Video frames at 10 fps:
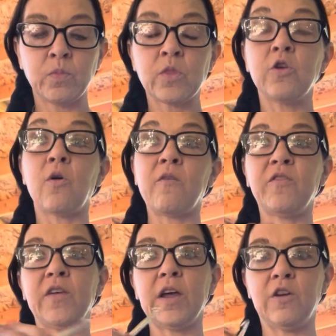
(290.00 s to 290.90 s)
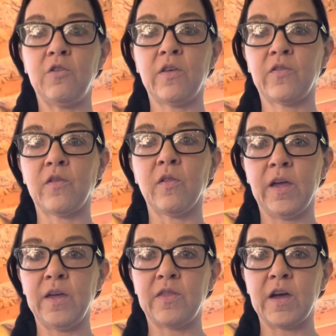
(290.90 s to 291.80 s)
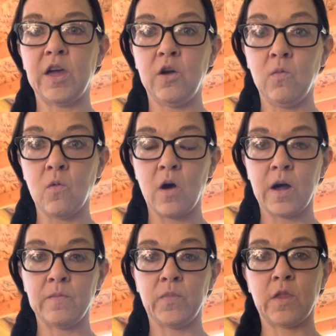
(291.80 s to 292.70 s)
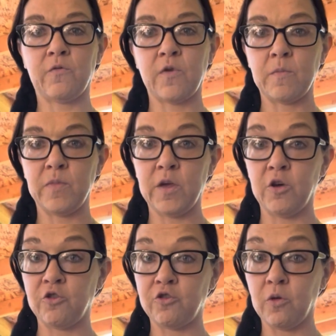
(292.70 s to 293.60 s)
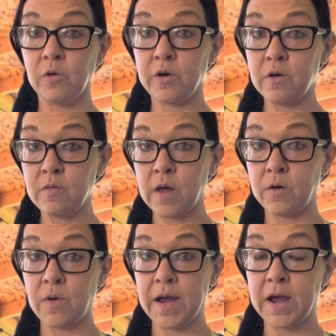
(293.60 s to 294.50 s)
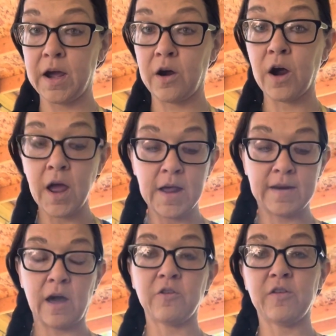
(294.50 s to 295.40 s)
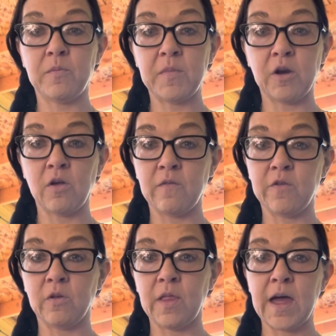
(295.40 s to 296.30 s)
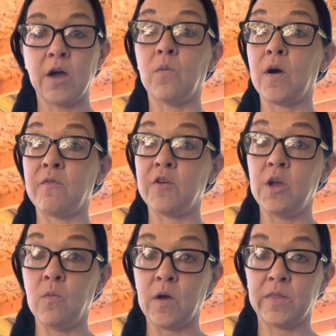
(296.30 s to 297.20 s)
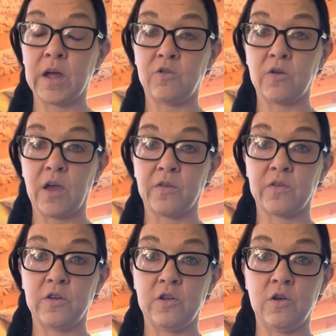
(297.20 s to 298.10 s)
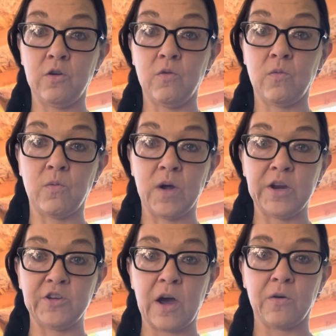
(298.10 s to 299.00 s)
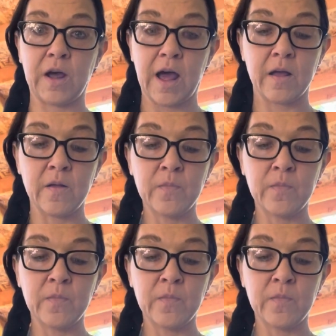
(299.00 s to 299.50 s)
you're obviously going to do this the length that you want, from your shoulder, like right here, down to the middle of your leg, wherever you want that dress to reach out at.